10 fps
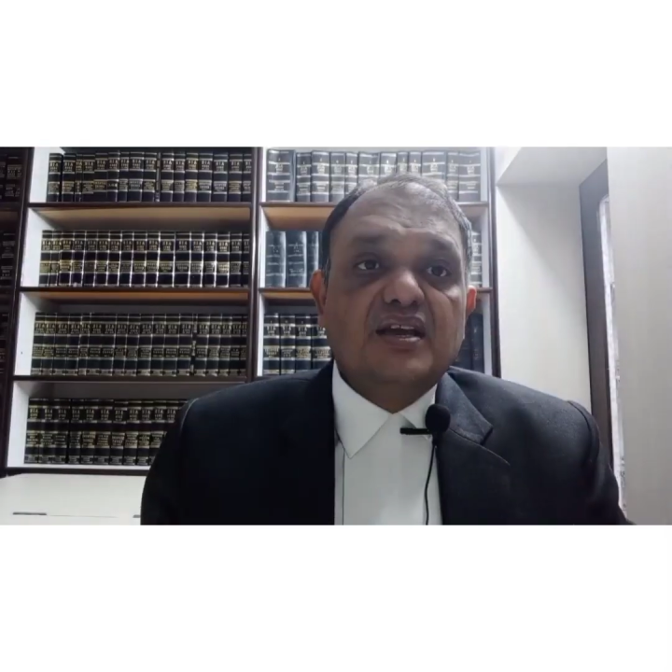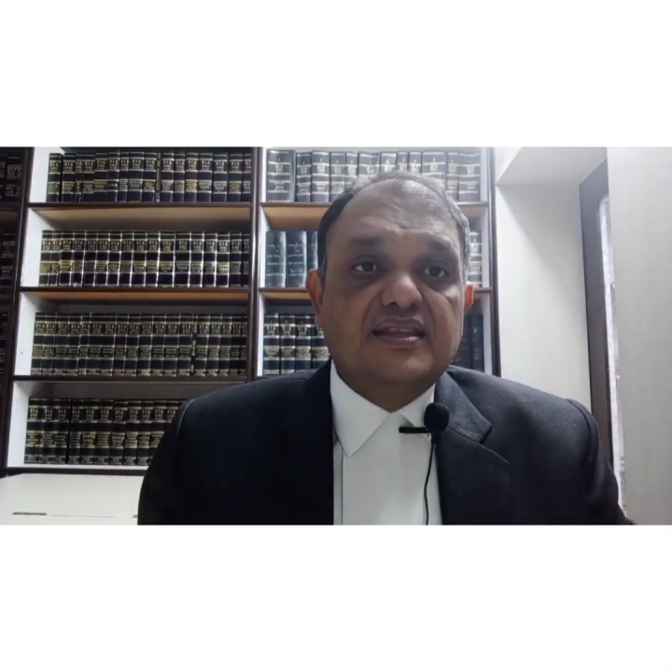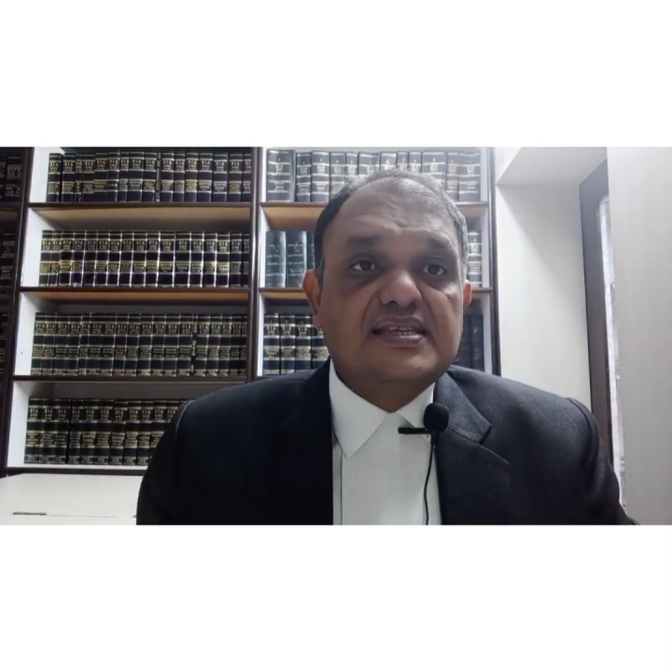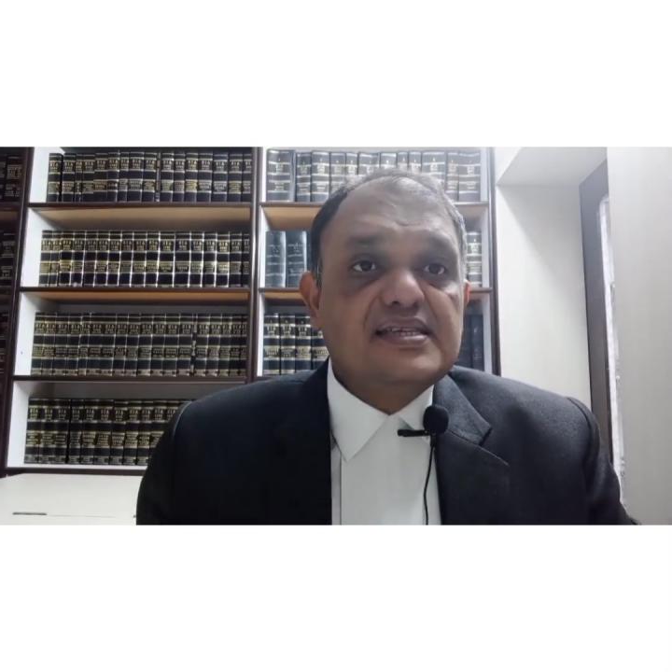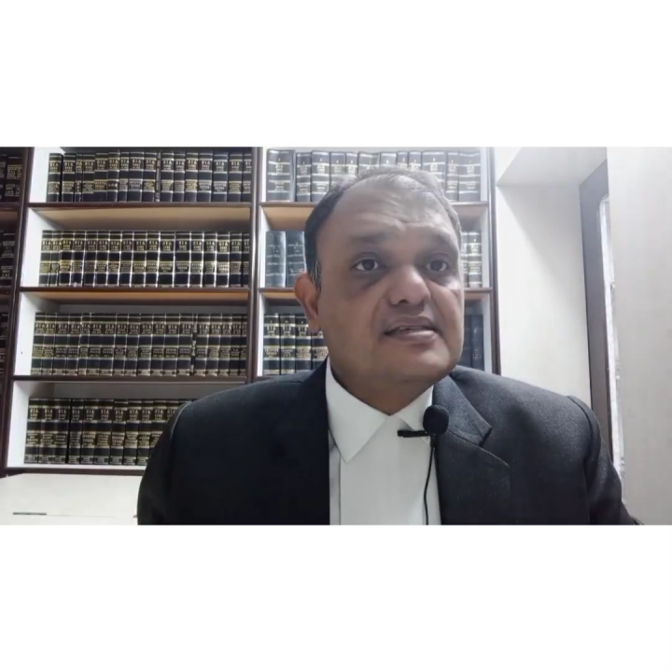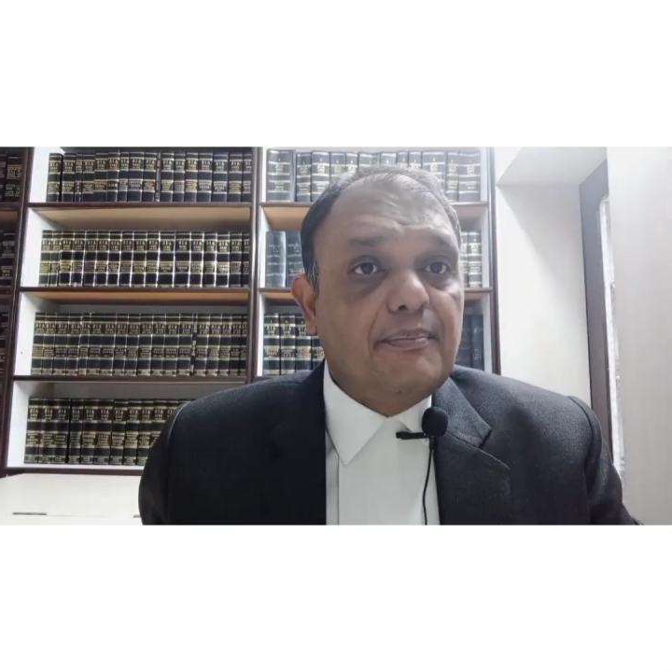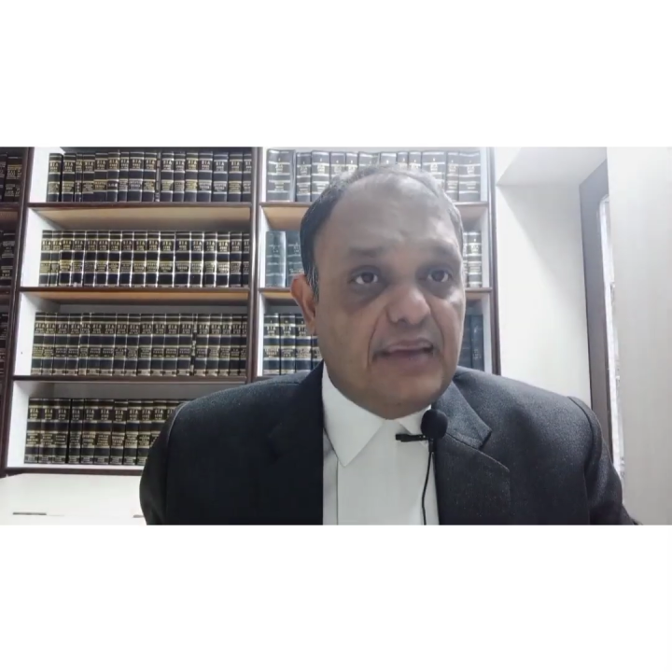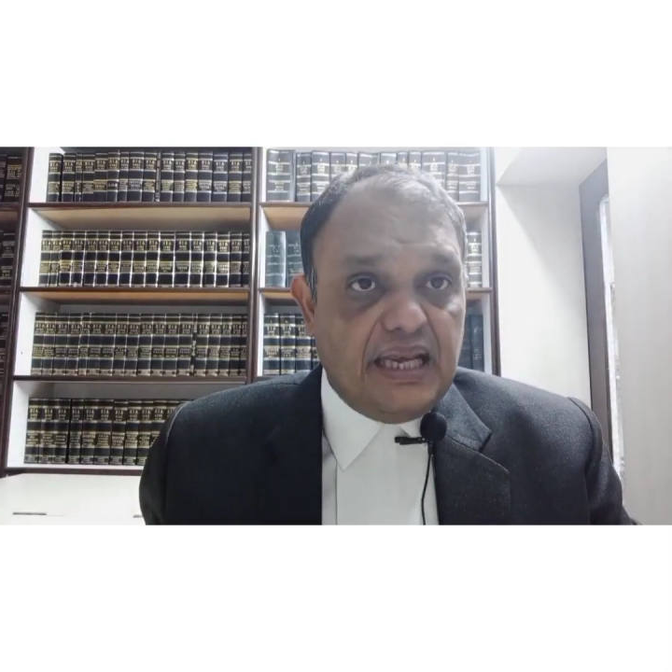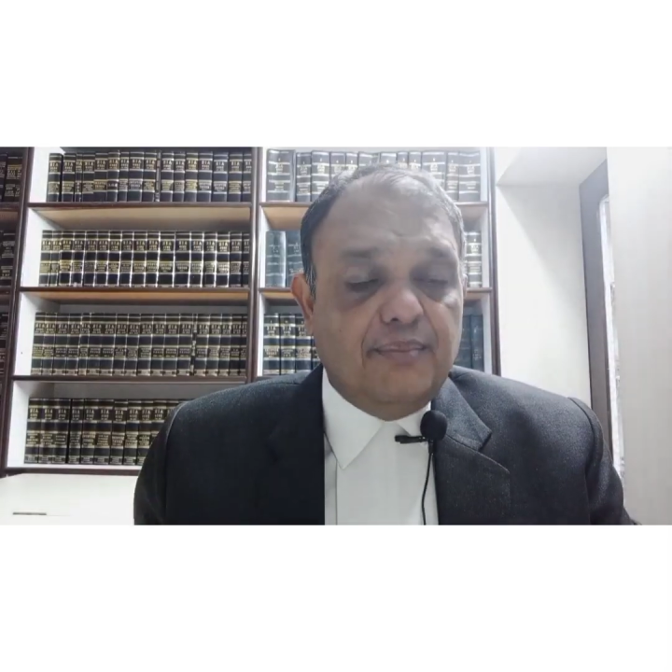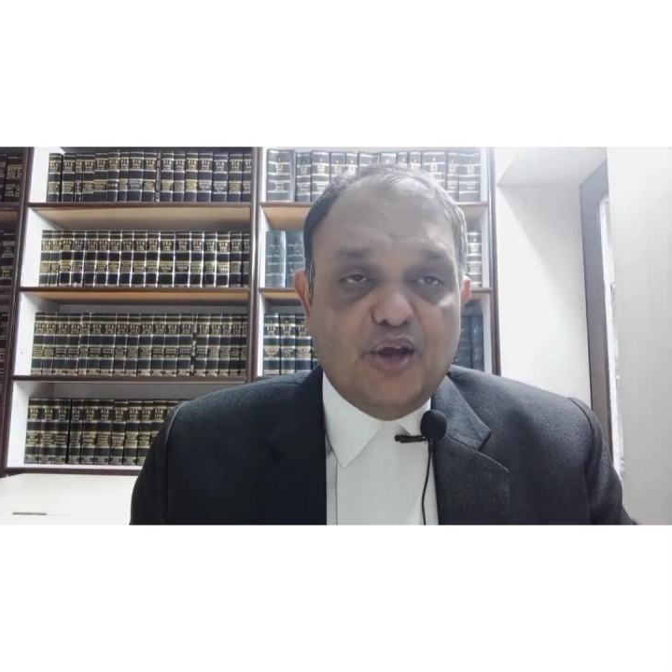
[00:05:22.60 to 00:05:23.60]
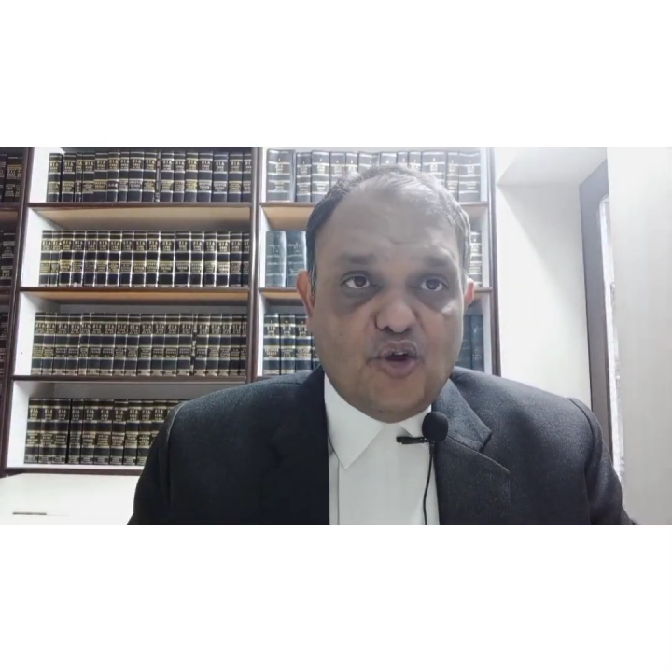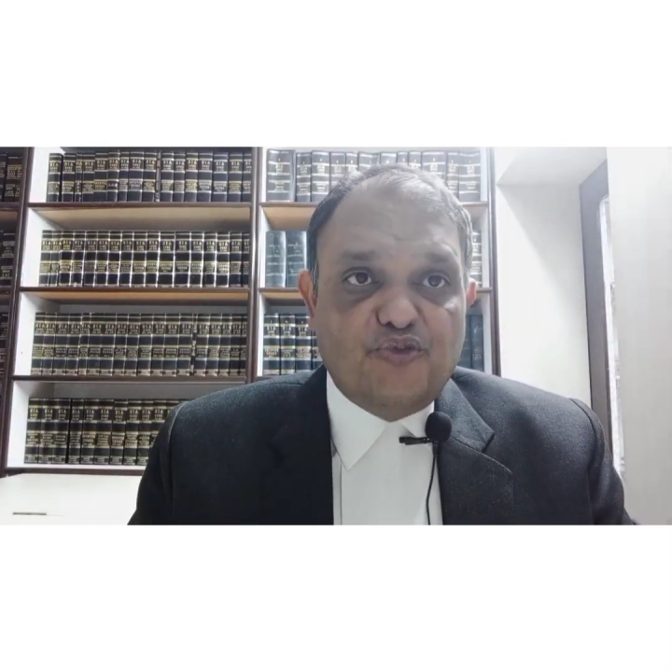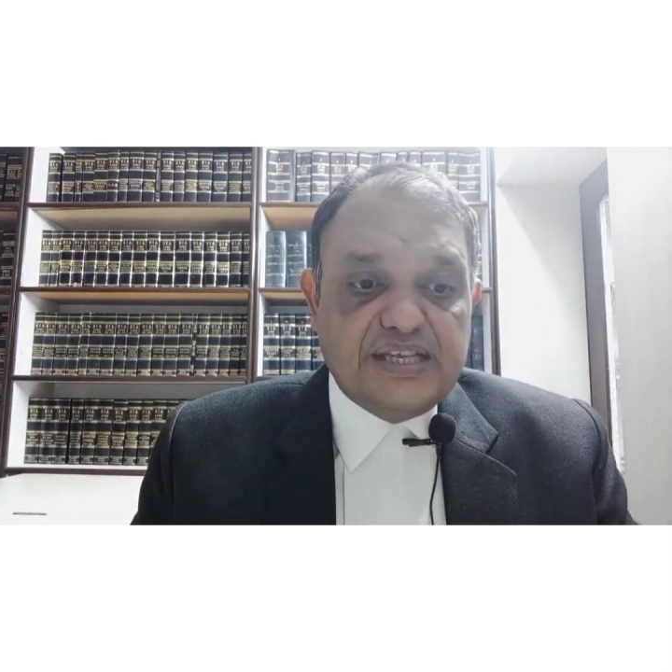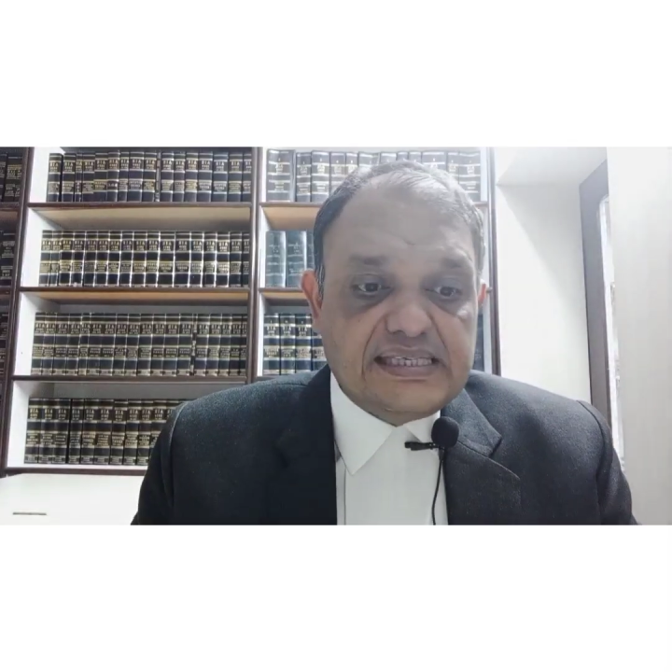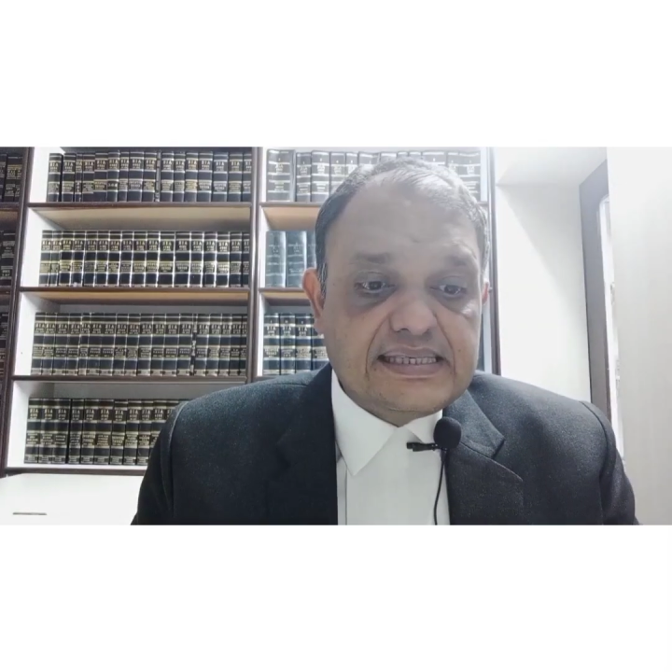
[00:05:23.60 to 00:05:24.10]
this is a bailable
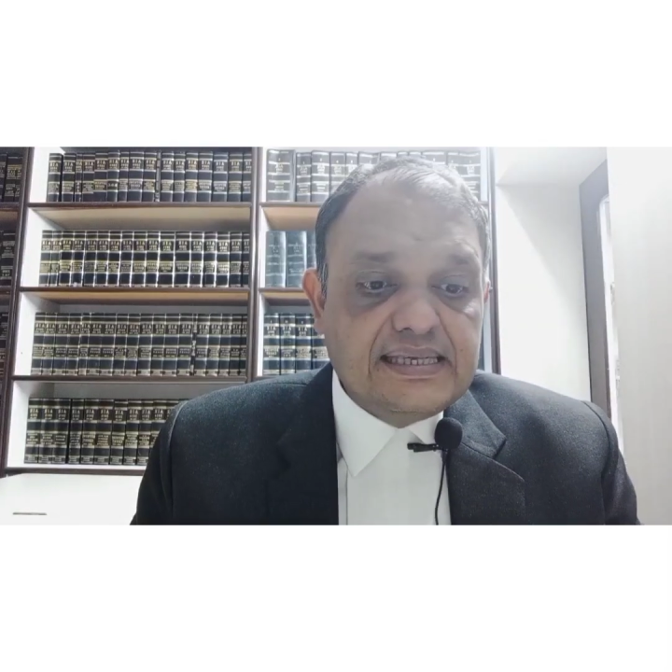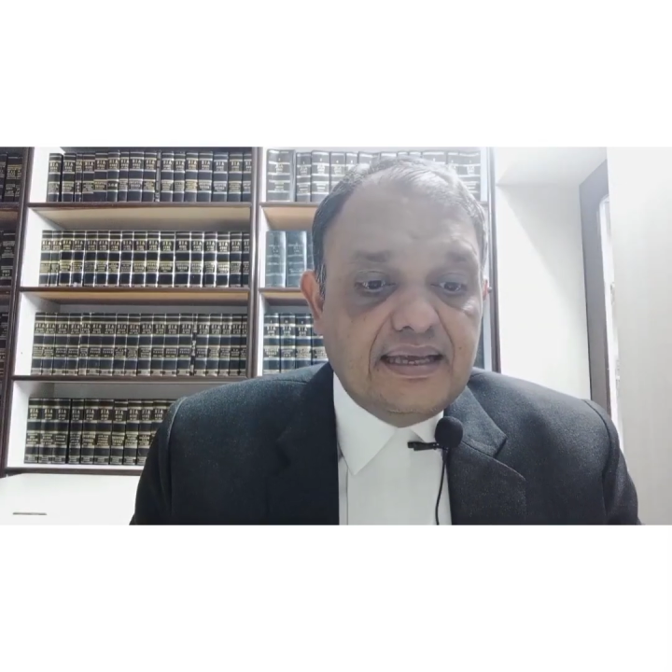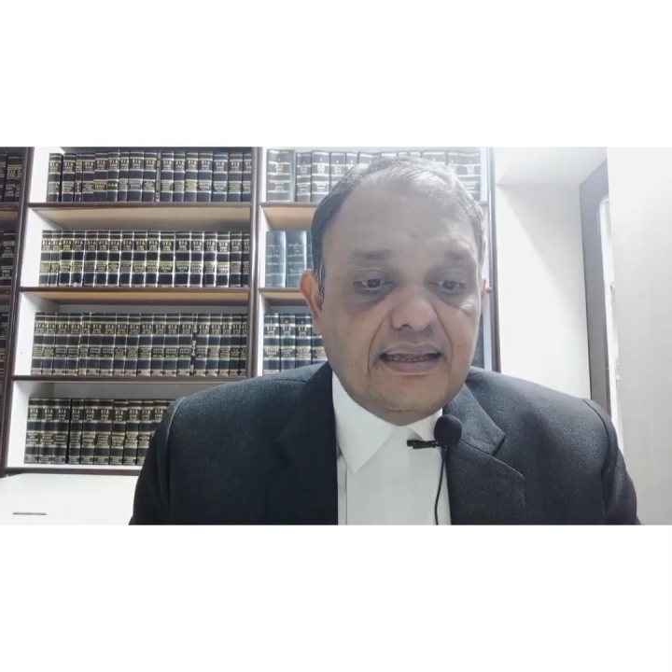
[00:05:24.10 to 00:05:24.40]
offence.